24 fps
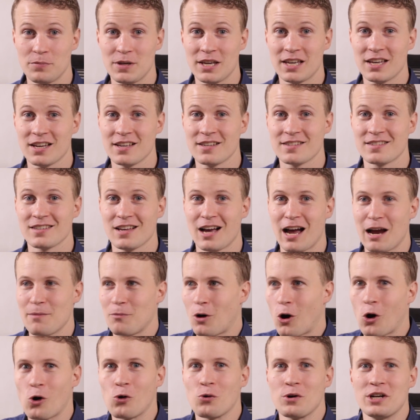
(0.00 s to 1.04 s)
because I'm
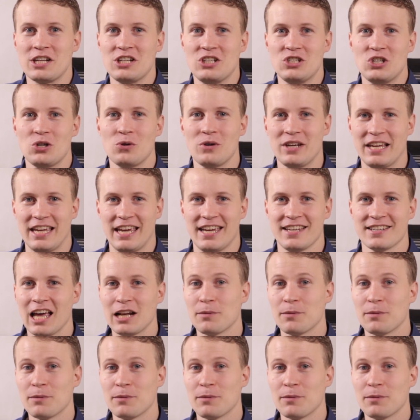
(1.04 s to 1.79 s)
already doing it,